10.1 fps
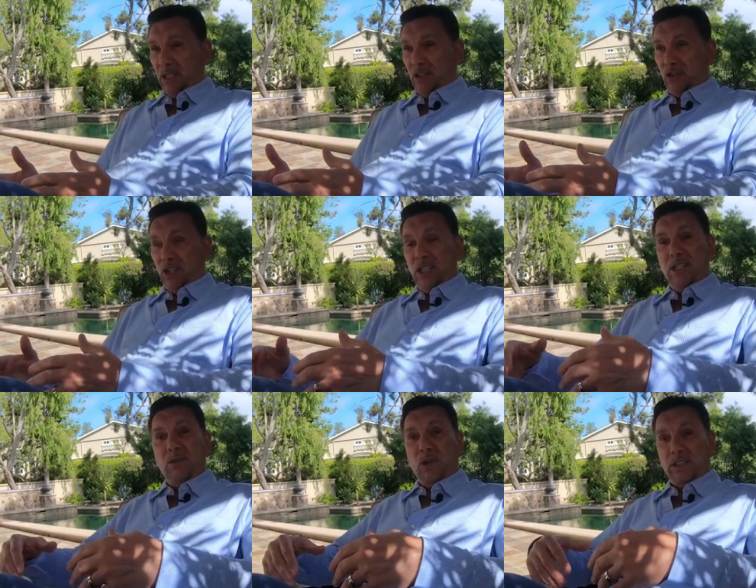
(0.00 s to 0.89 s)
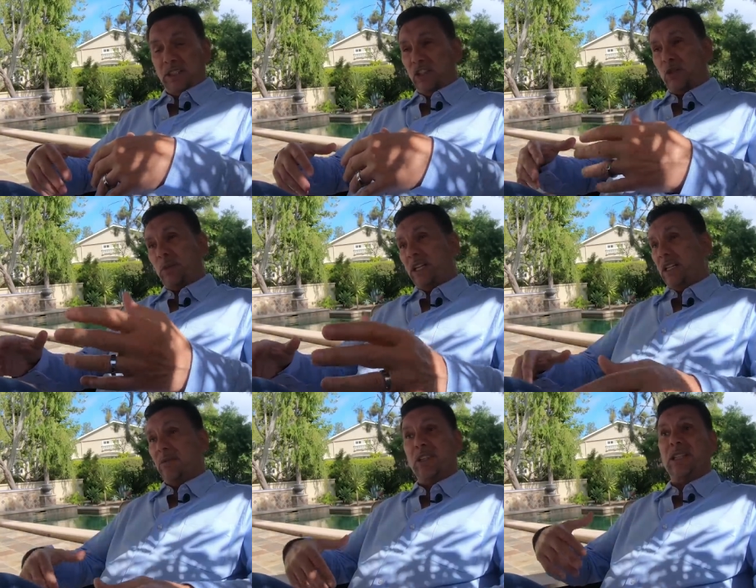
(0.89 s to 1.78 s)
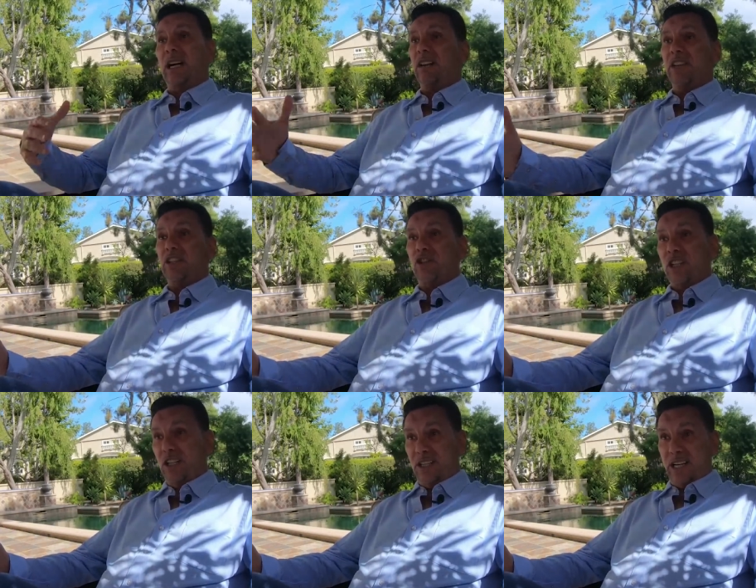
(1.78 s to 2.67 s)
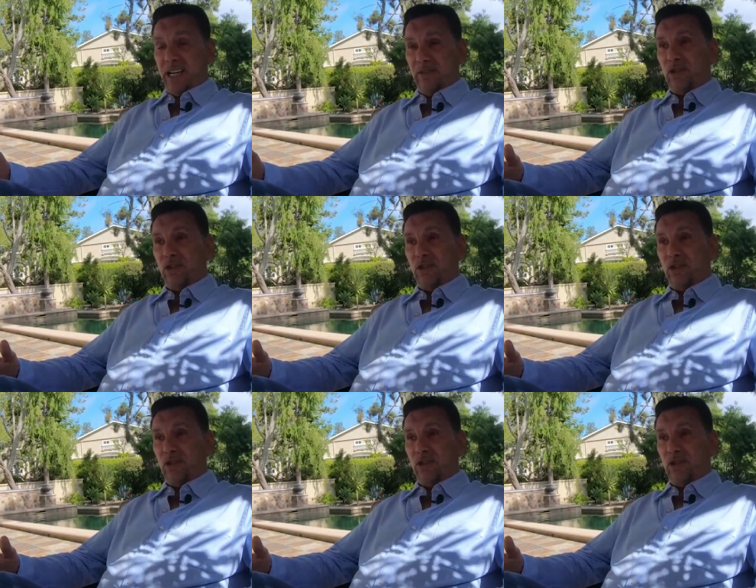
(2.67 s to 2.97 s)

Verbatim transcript: She wanted to spend every dollar that she didn't have.